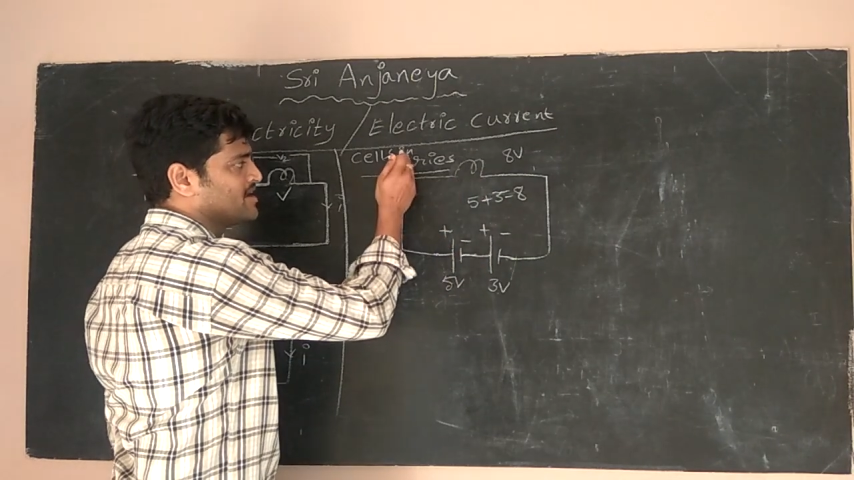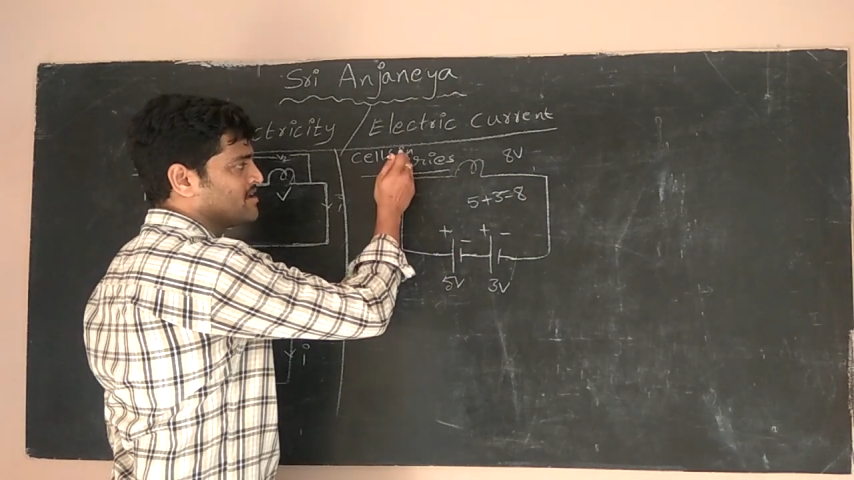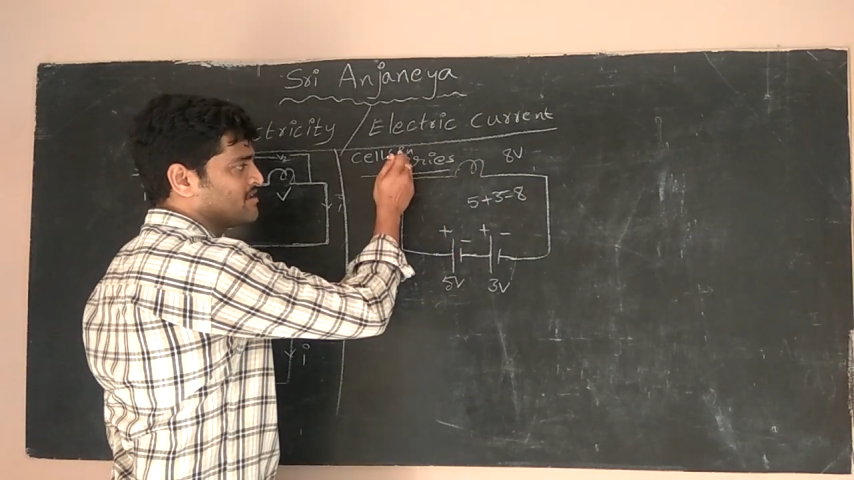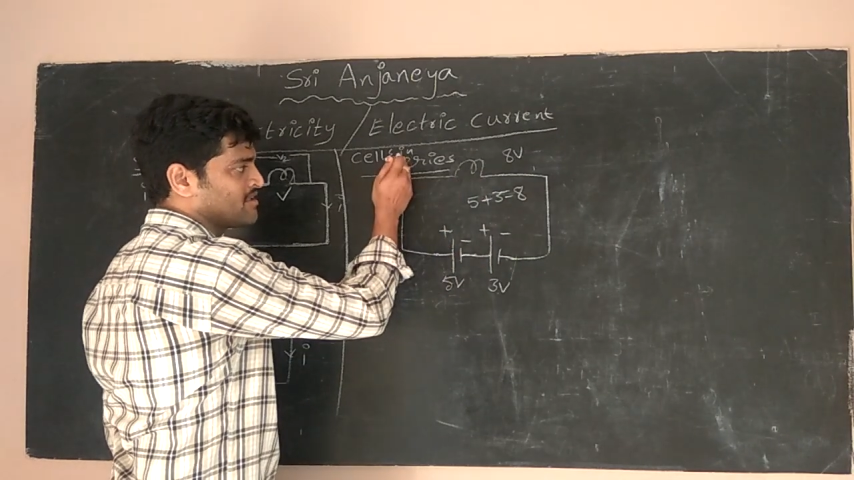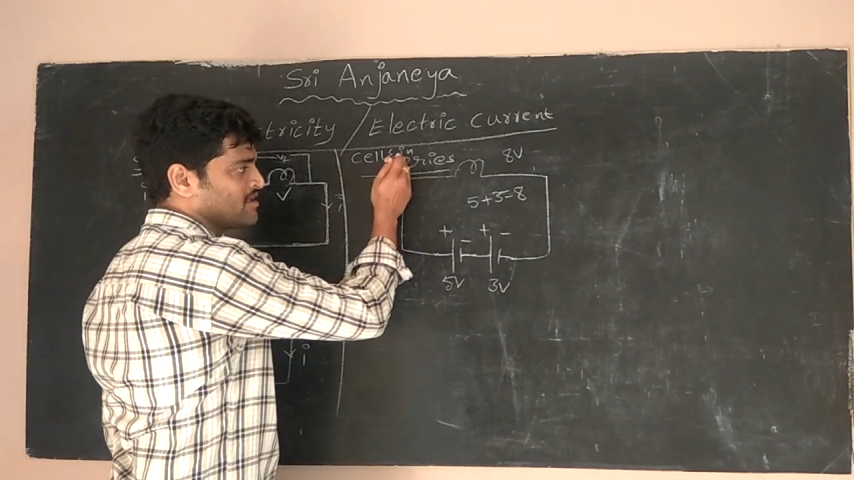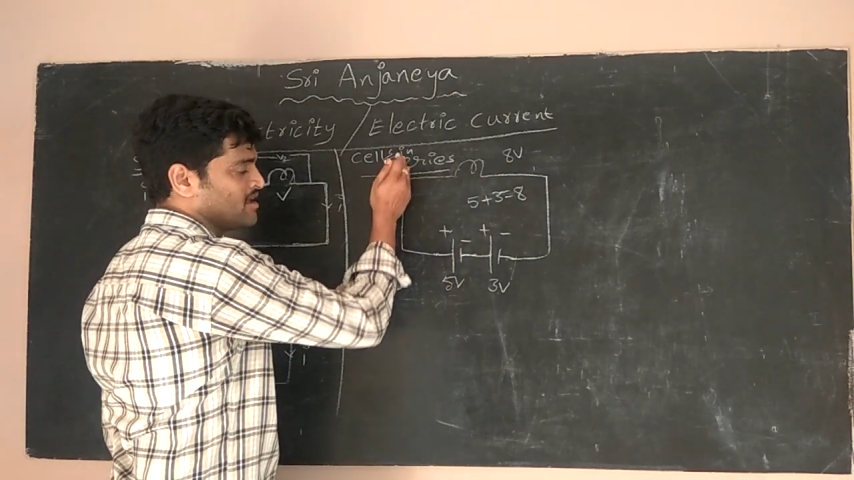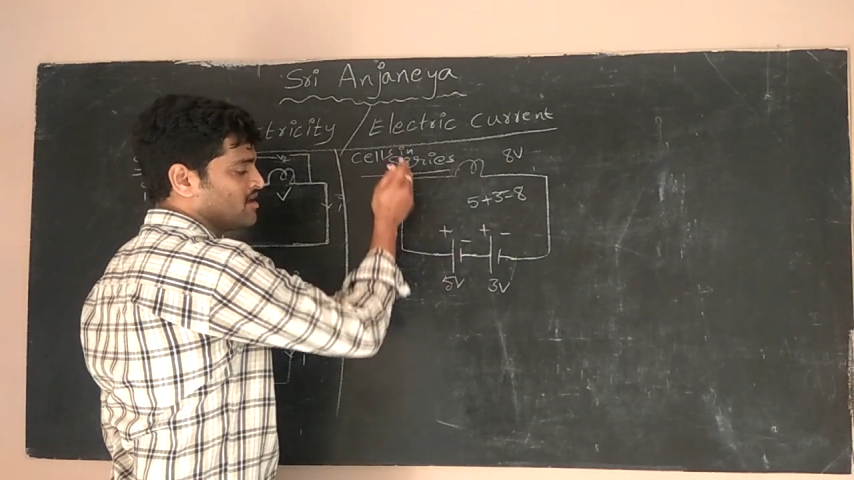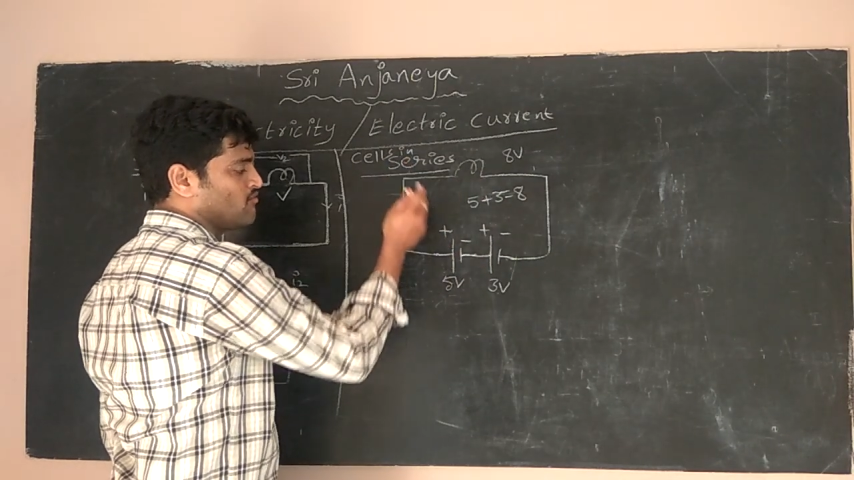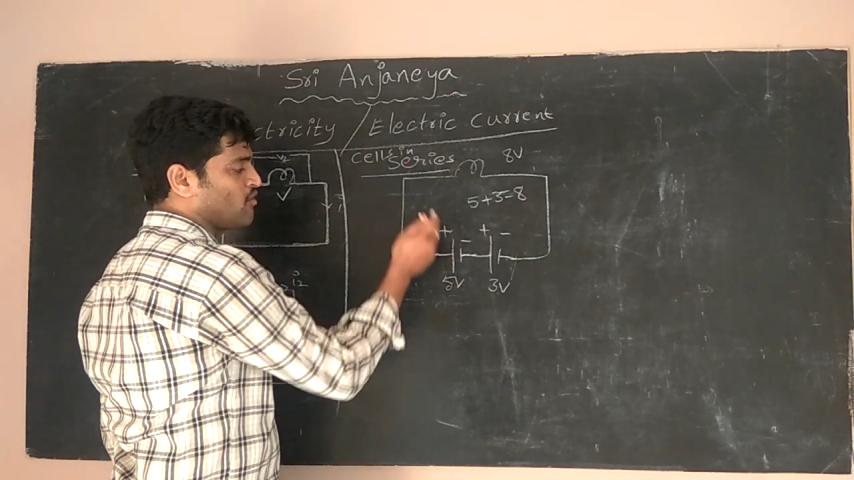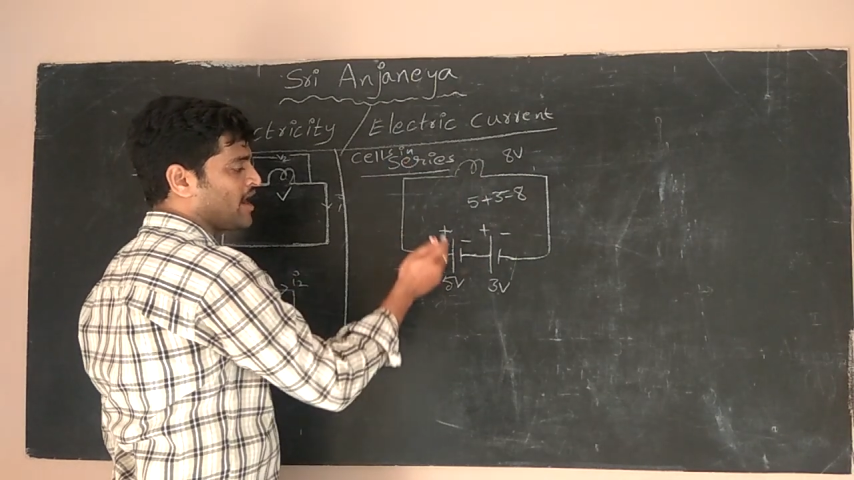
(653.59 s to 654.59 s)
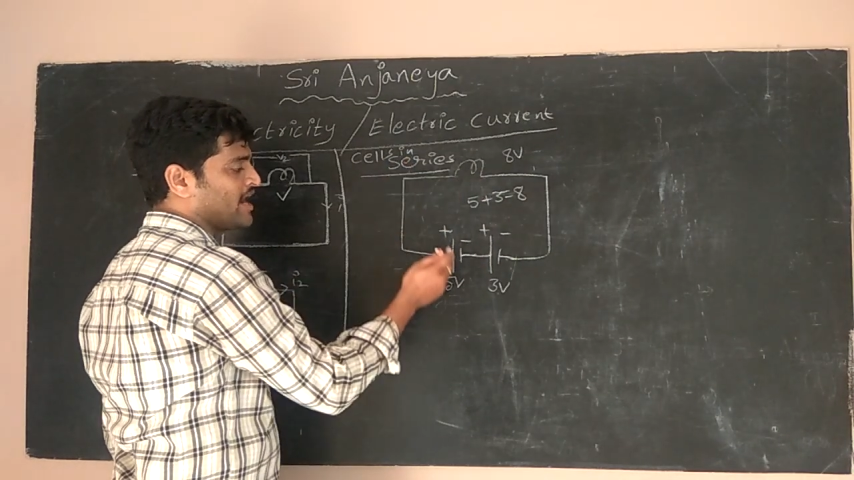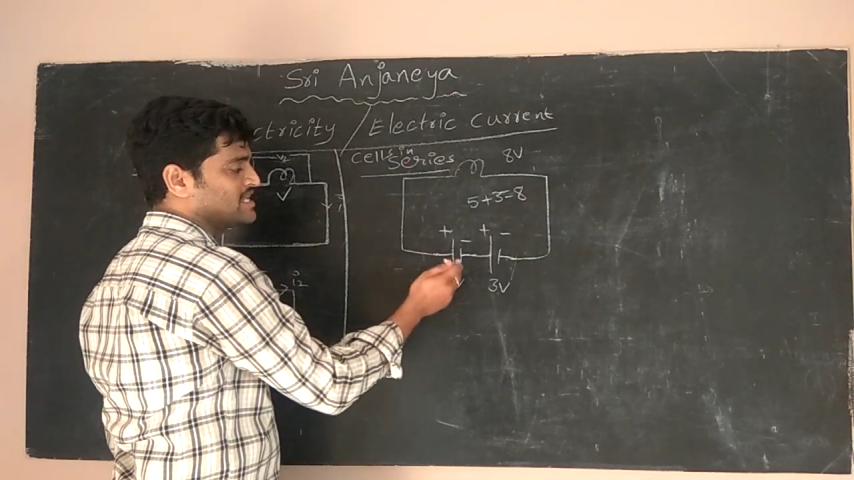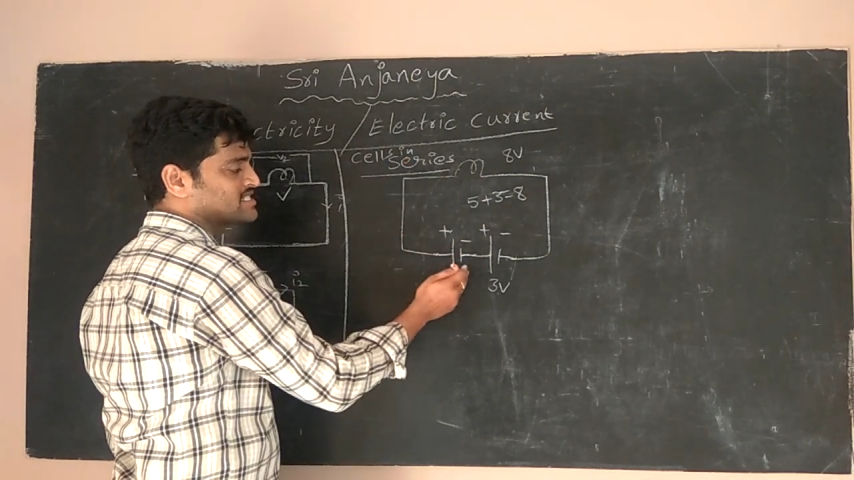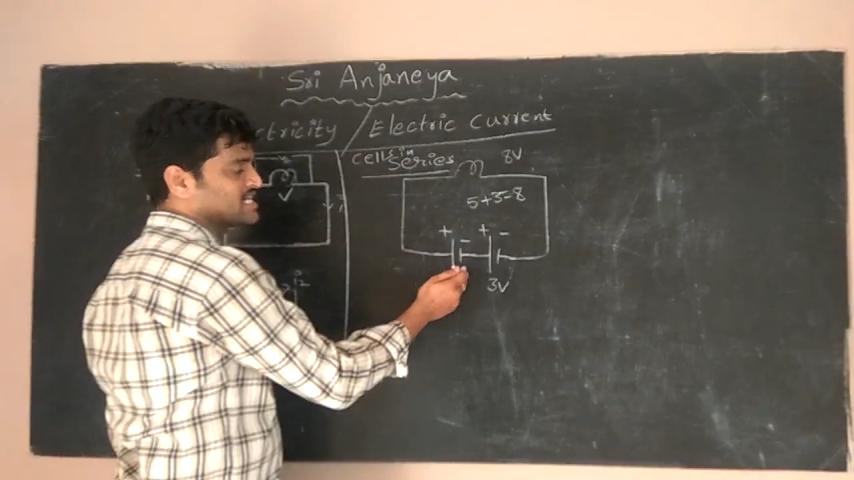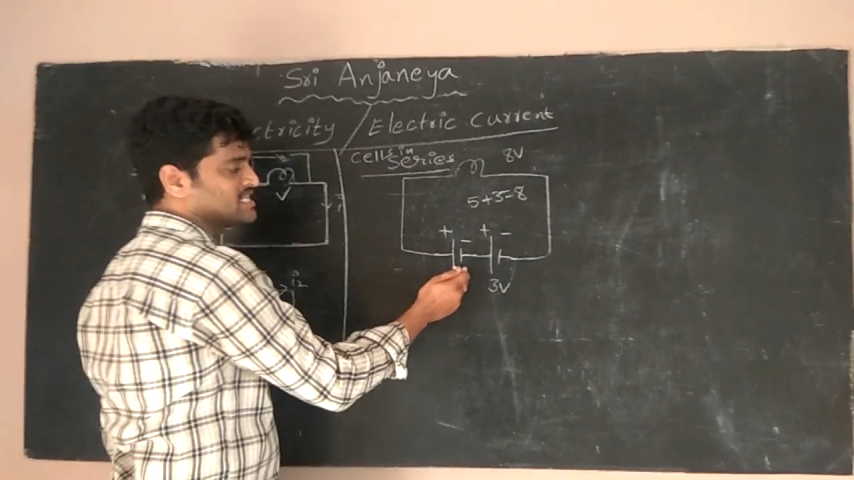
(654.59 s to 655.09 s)
in
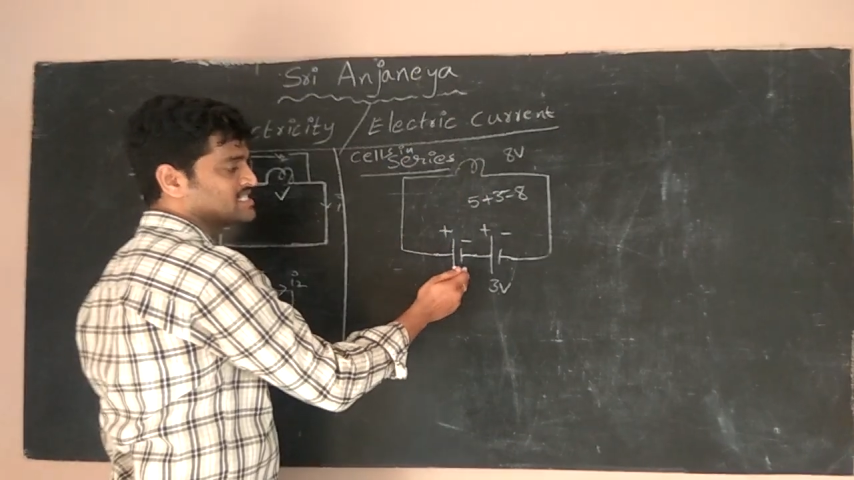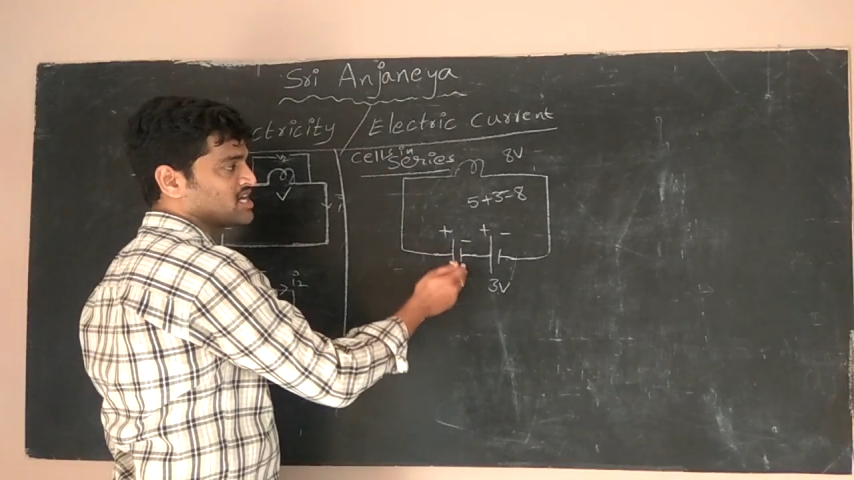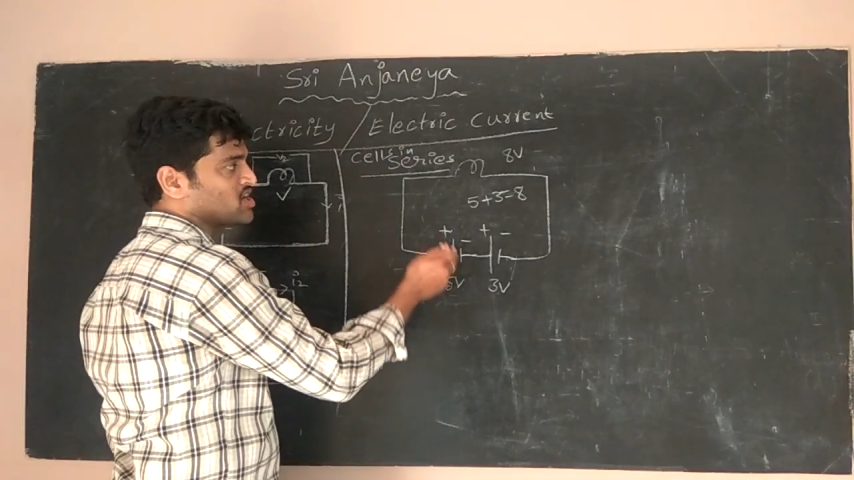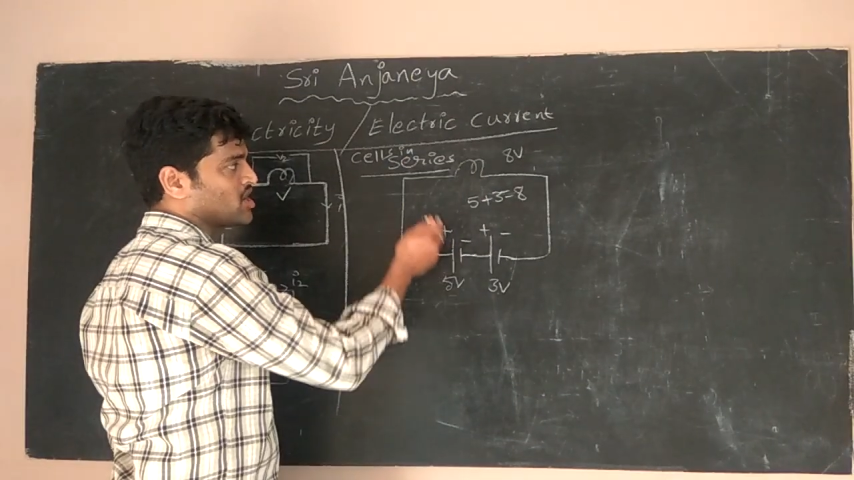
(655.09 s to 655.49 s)
while cells are